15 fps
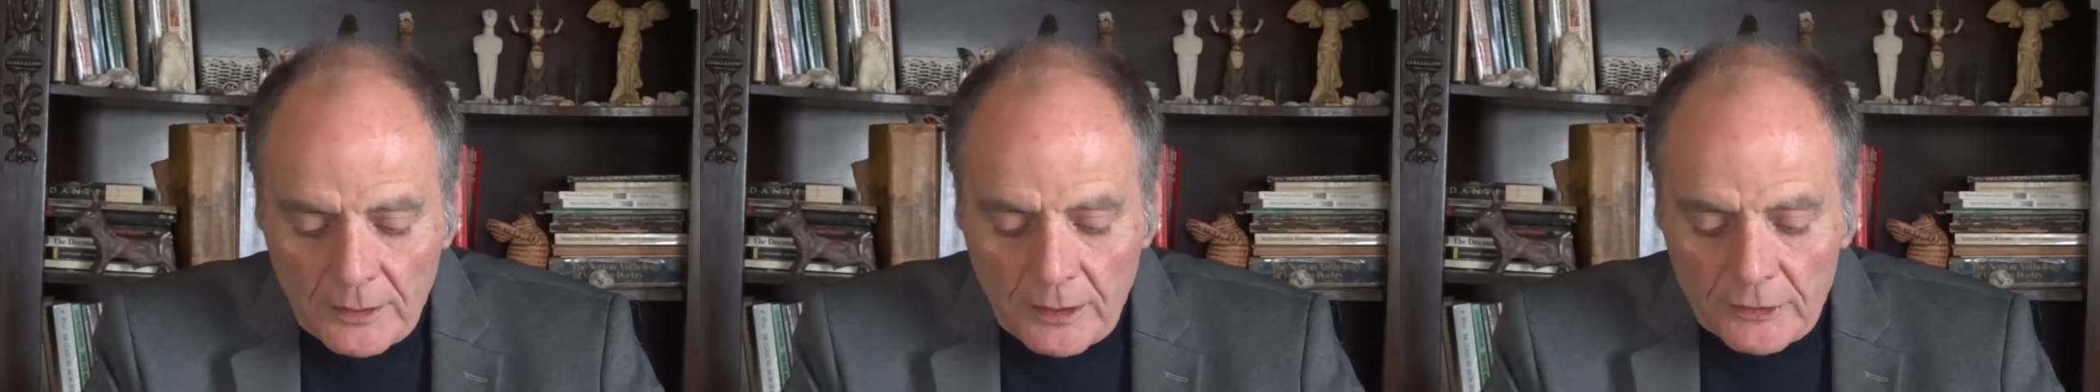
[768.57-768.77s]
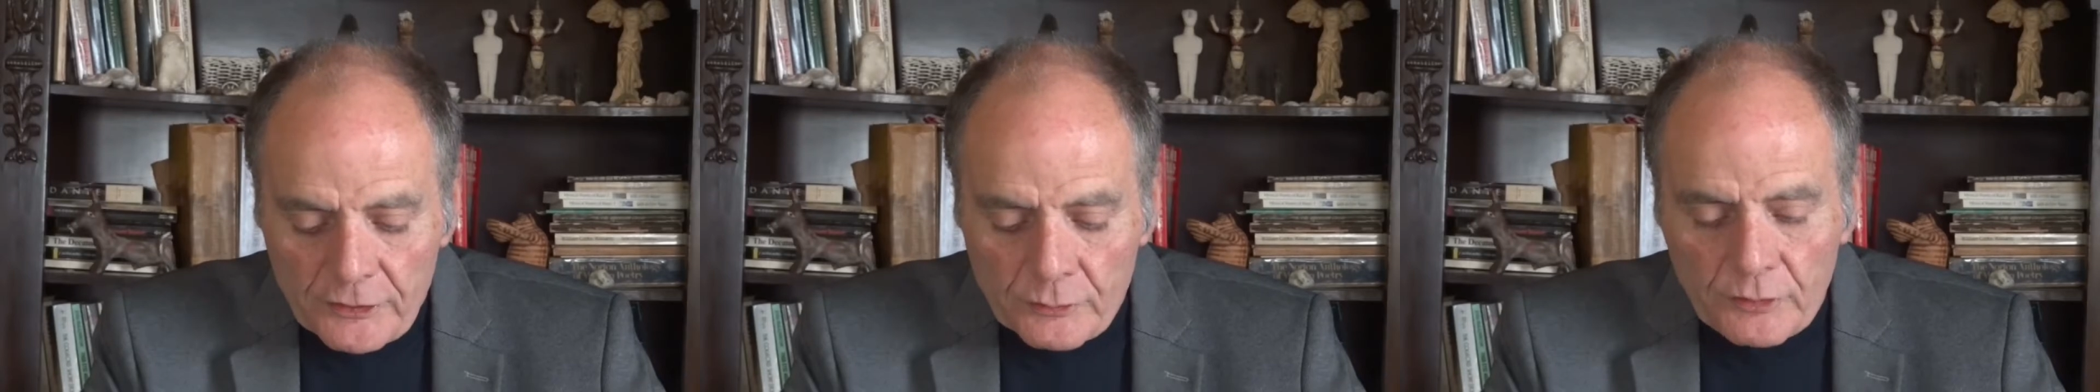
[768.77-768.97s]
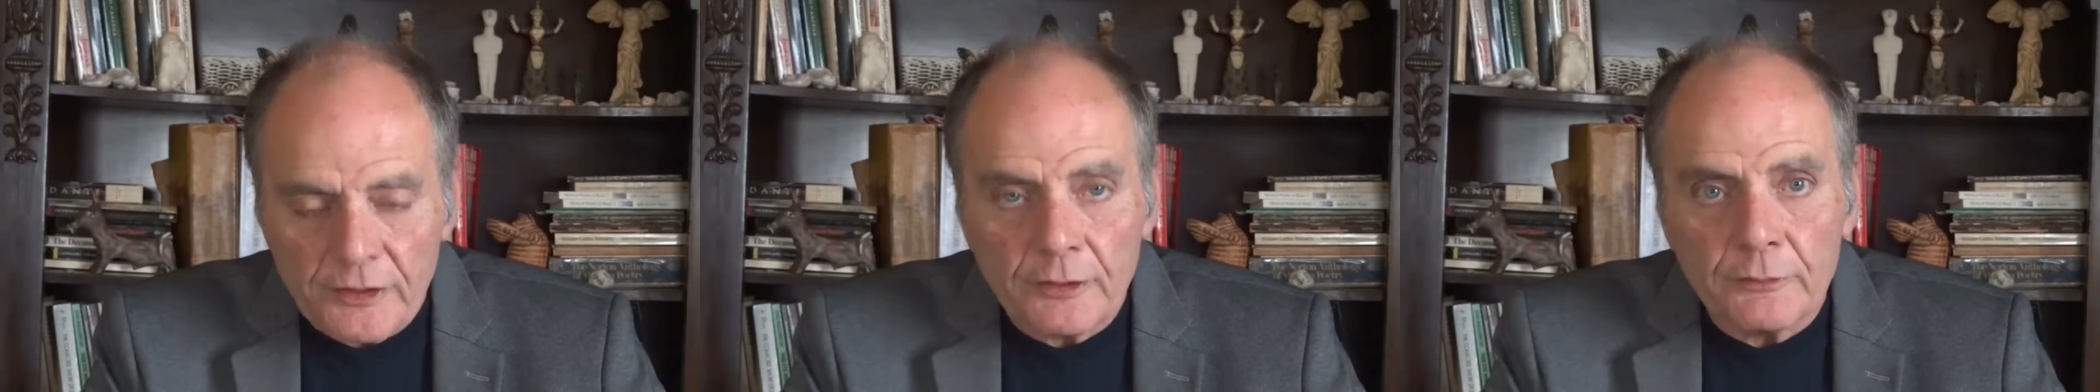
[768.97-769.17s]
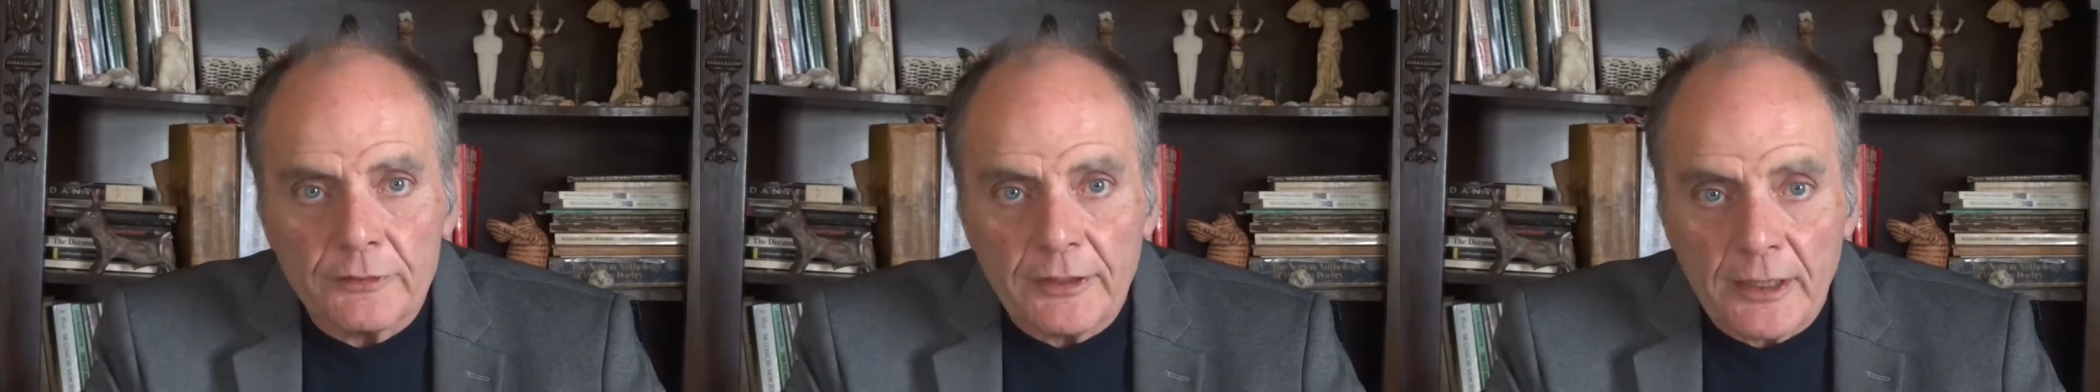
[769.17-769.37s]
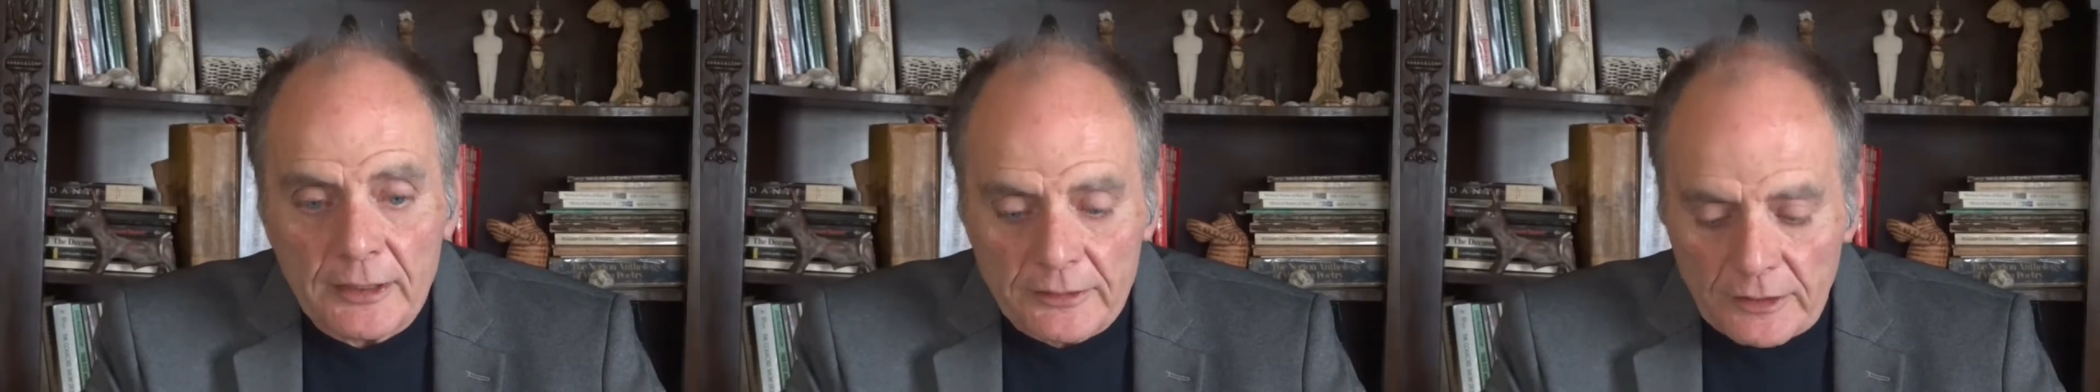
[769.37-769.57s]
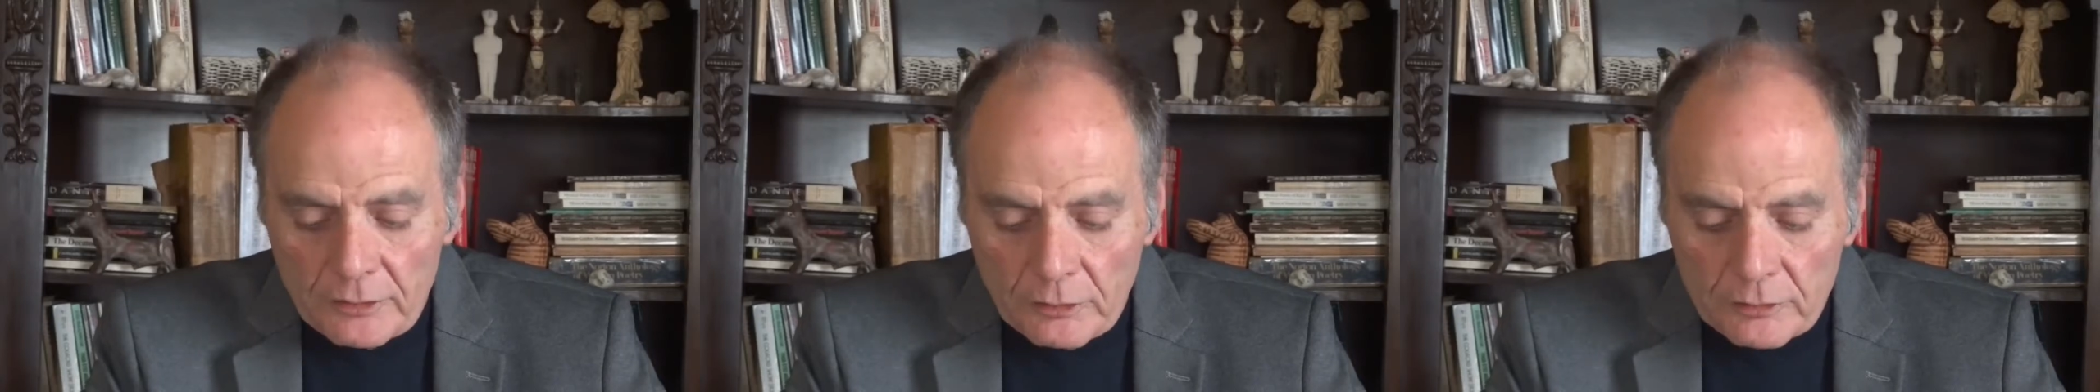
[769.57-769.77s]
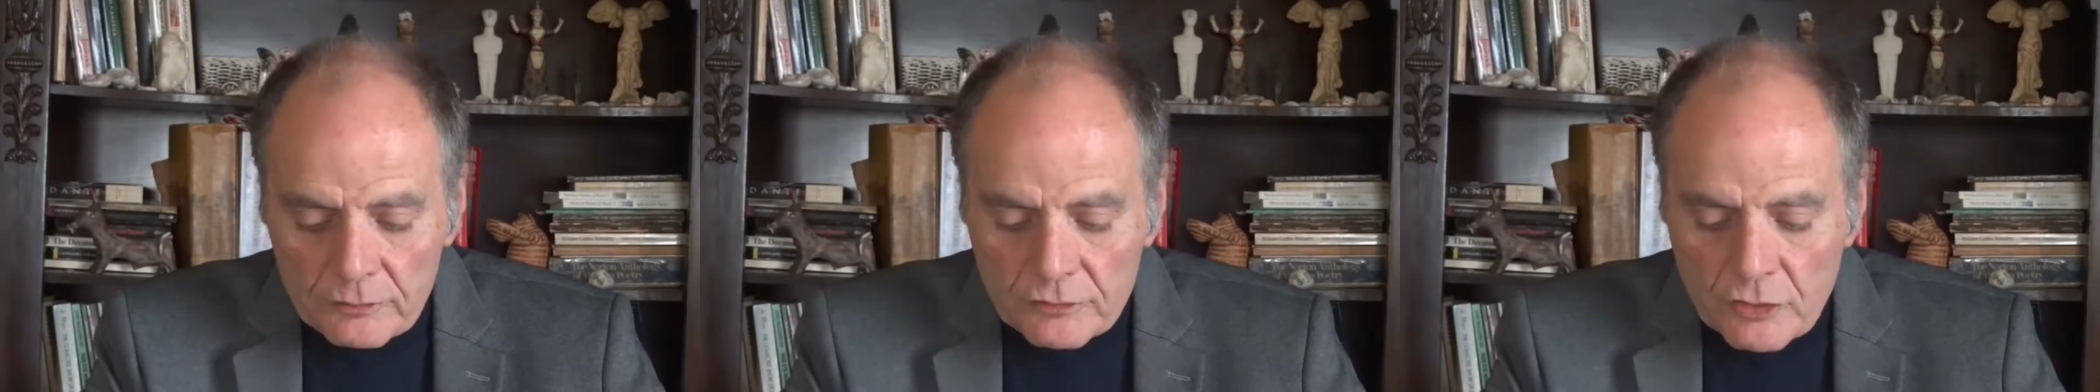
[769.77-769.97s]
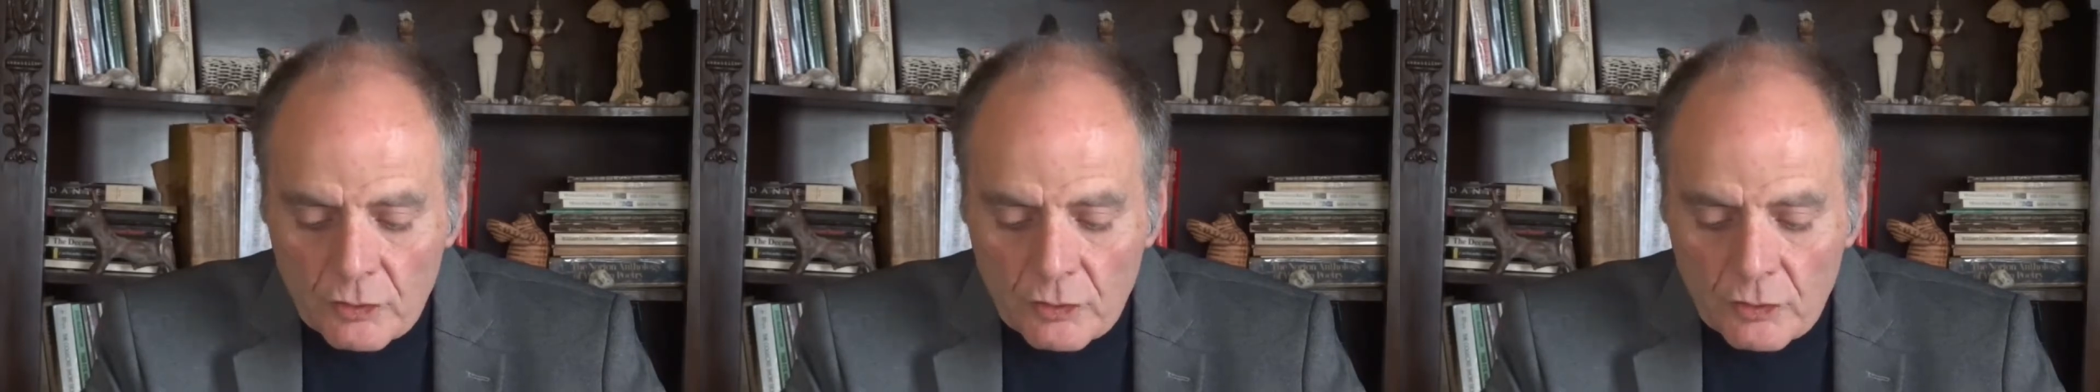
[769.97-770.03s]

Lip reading: You and Ariadne looked